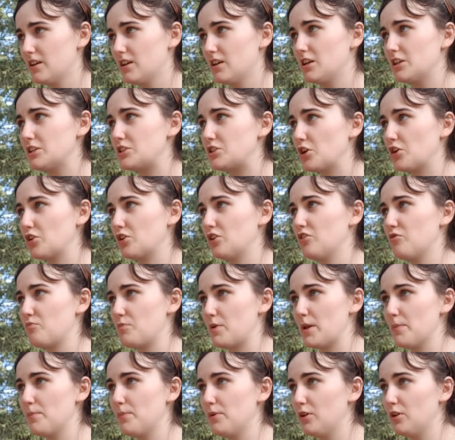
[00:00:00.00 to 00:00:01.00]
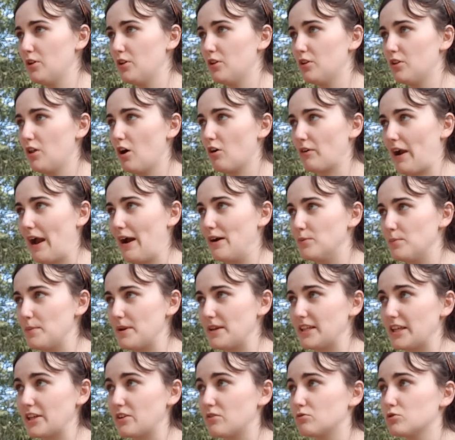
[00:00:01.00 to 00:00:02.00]
circle of people around me,
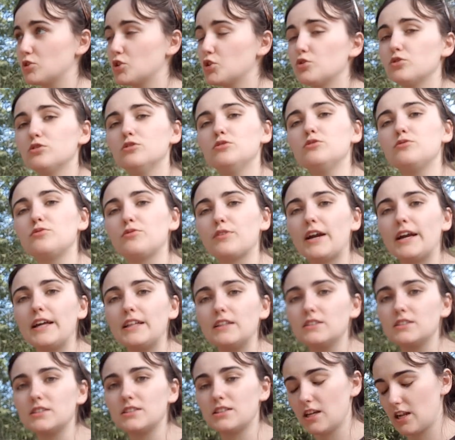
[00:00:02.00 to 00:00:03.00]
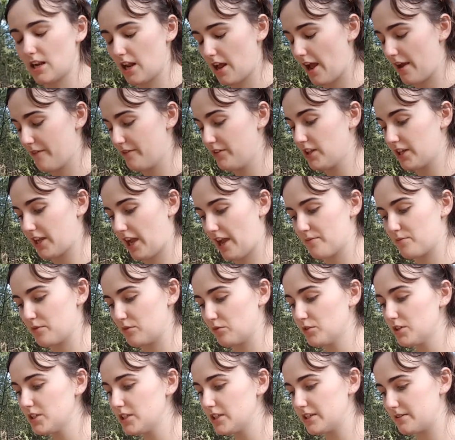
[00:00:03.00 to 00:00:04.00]
like true friends, and I feel like I've been
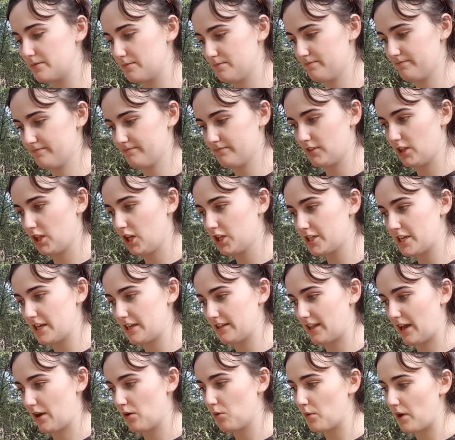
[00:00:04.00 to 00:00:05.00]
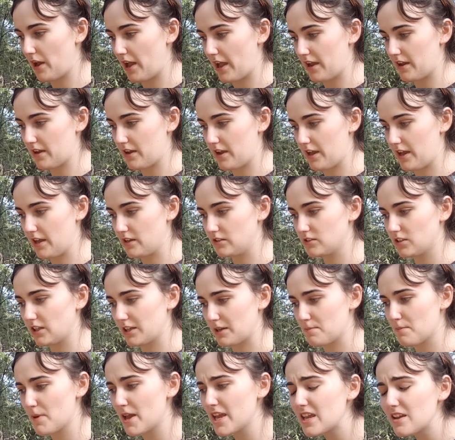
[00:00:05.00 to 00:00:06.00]
really lucky in that way, and
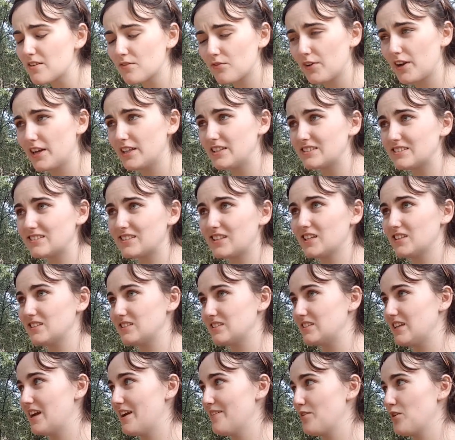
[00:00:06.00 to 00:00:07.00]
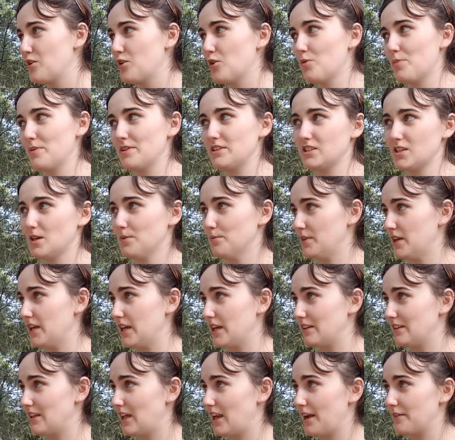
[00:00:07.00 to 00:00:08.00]
like making friends has never been
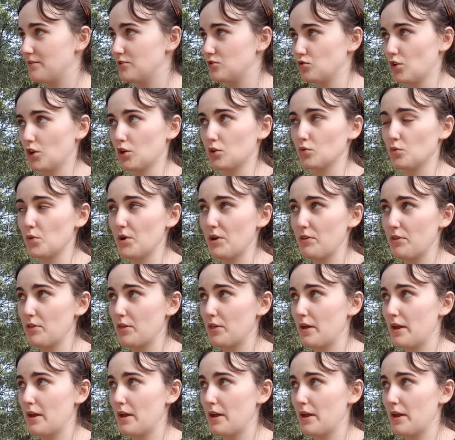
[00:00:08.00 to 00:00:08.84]
something that I've struggled with.